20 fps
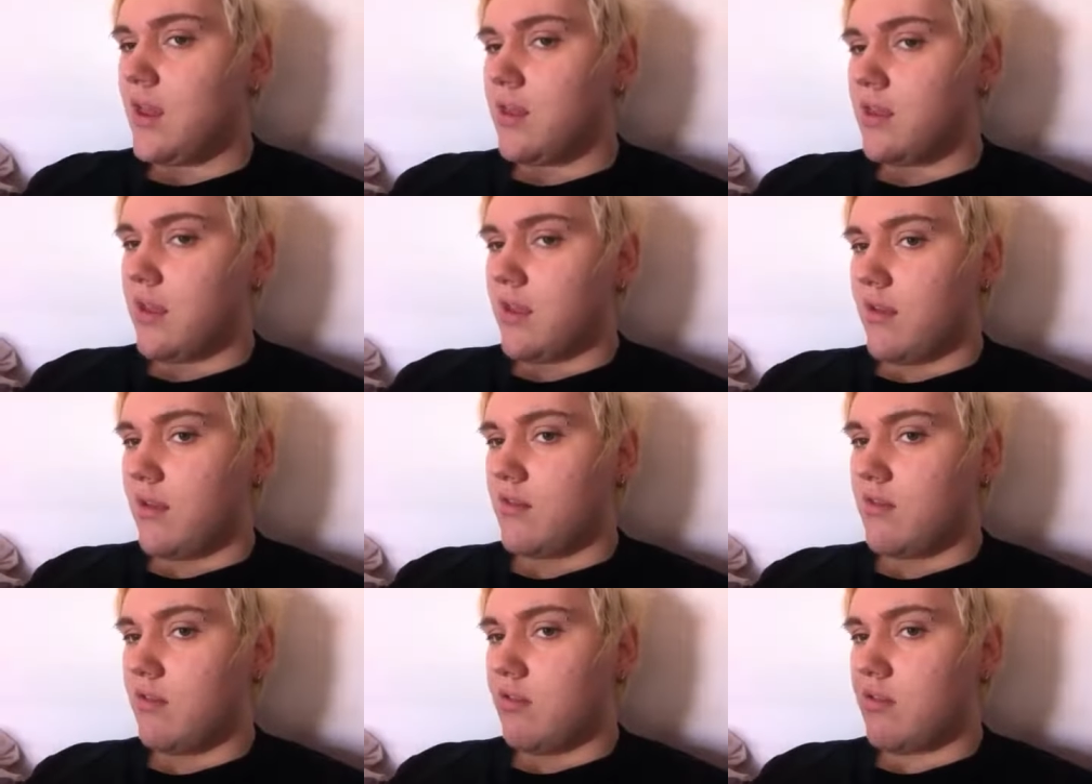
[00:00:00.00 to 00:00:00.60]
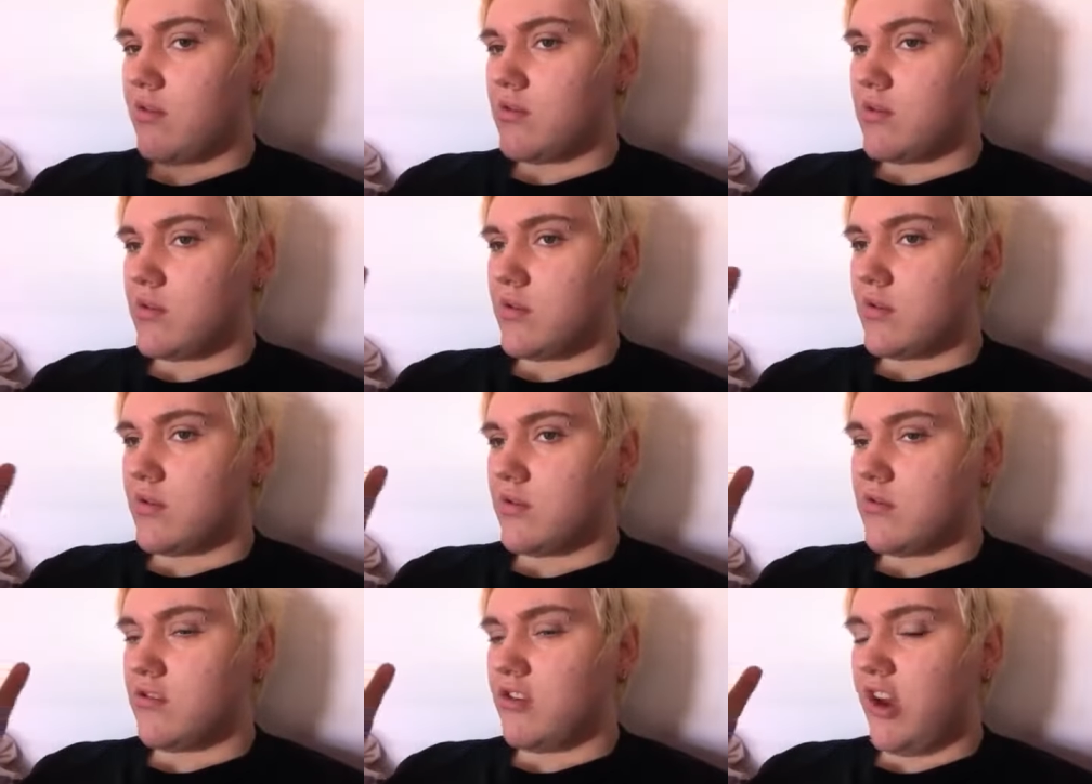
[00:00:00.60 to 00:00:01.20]
They're
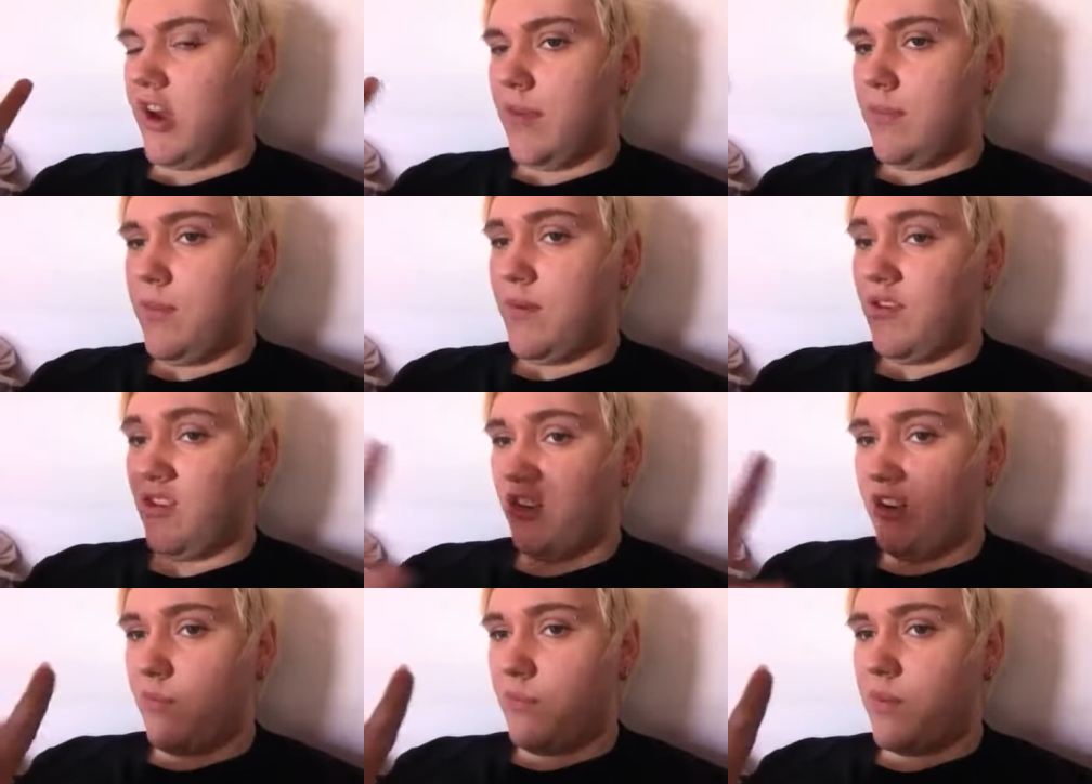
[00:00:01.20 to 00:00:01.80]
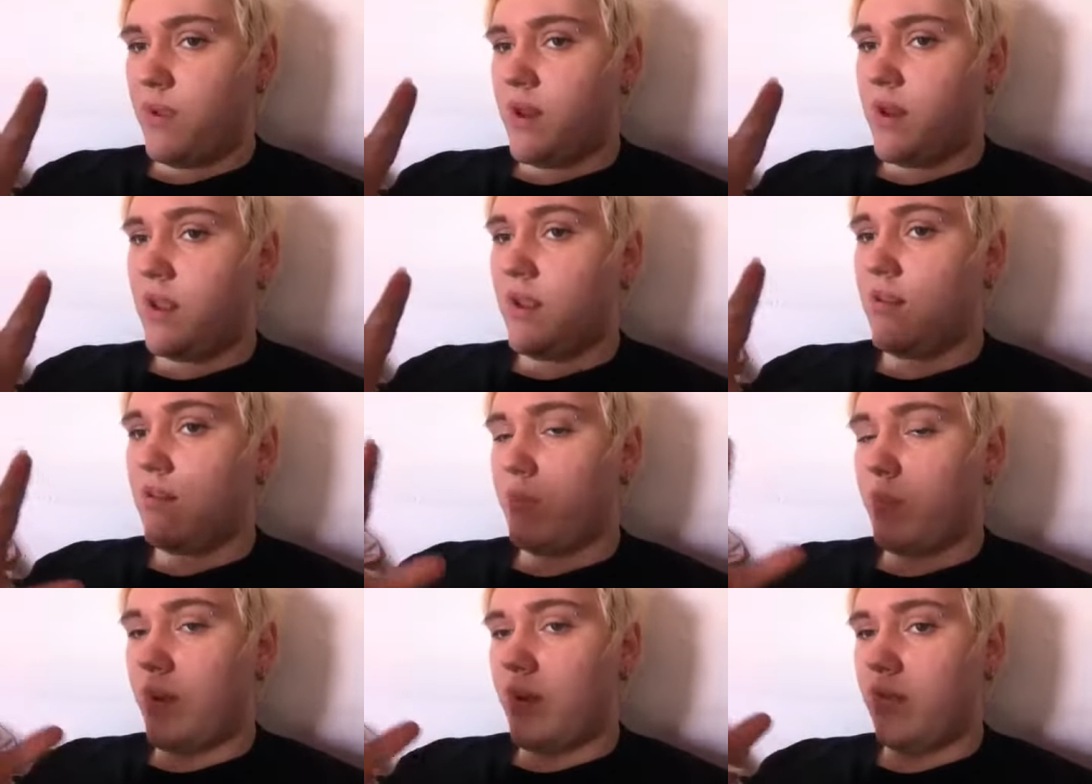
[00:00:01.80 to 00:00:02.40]
cheapest shipping
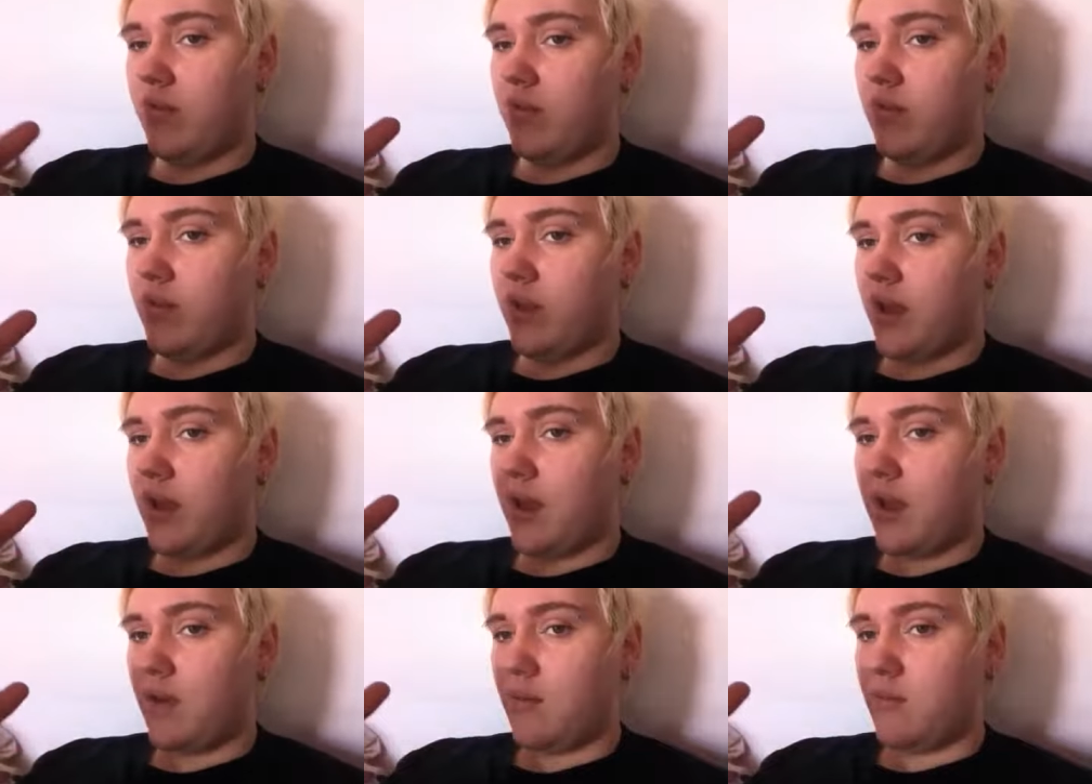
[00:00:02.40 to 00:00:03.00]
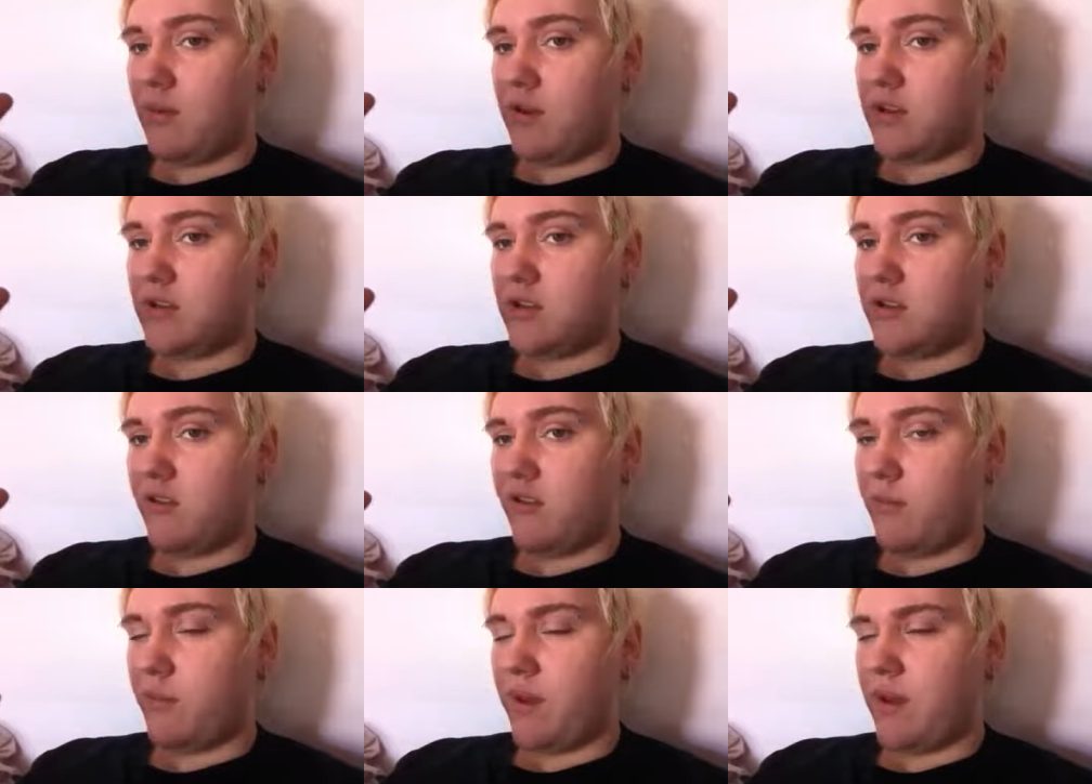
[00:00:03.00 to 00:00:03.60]
it depends on like how
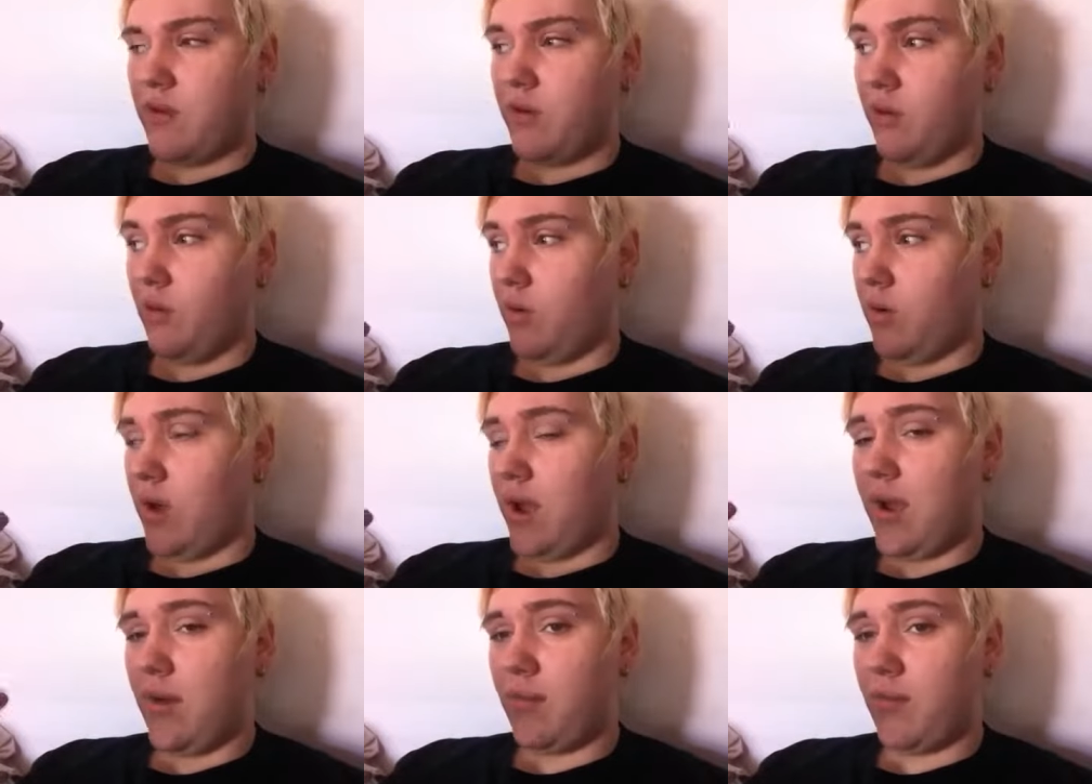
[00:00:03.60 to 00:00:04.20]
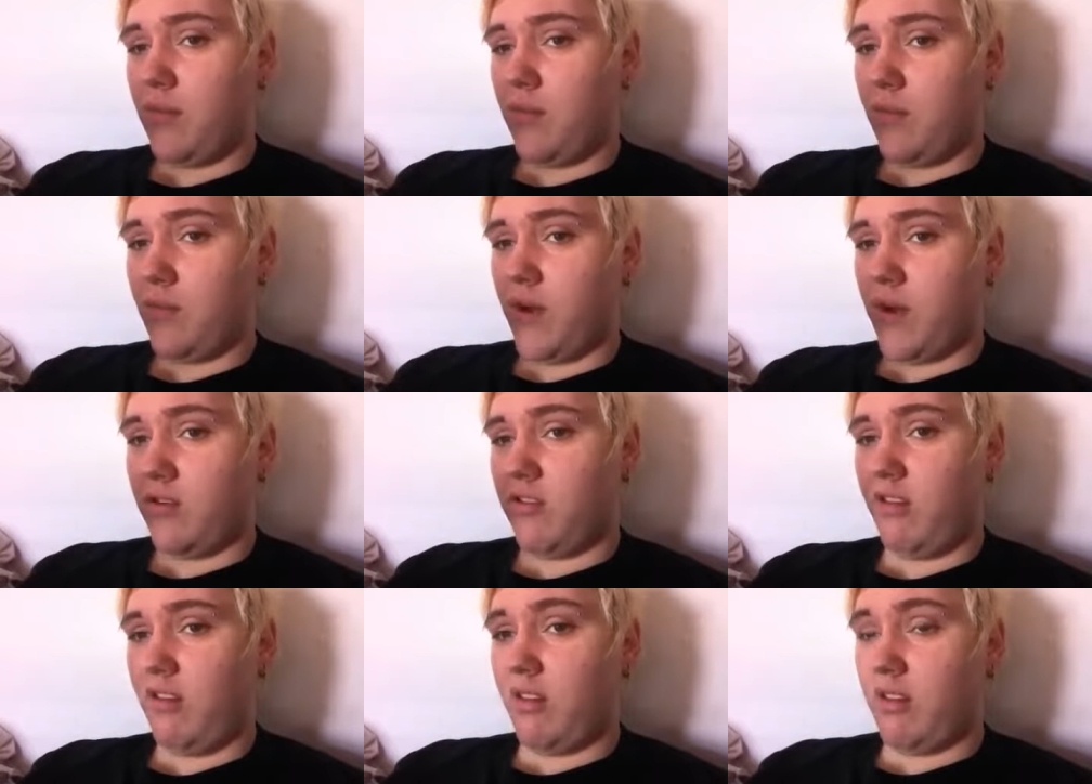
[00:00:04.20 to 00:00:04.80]
much you spend or how
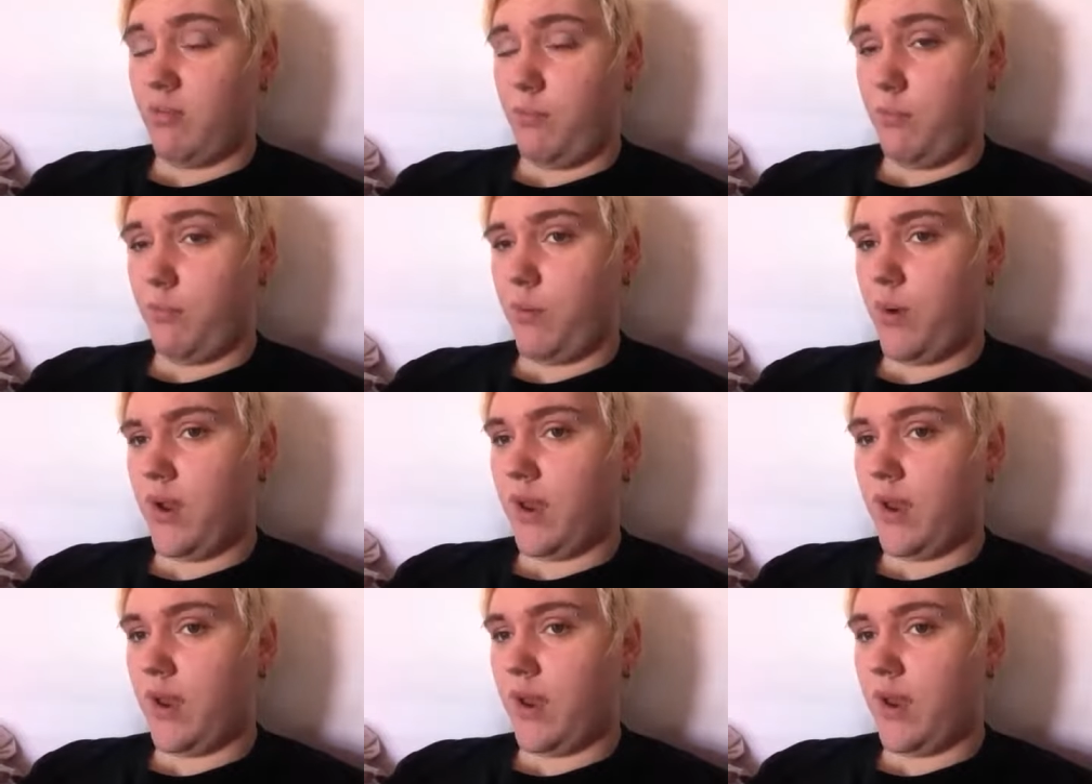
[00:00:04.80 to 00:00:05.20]
much the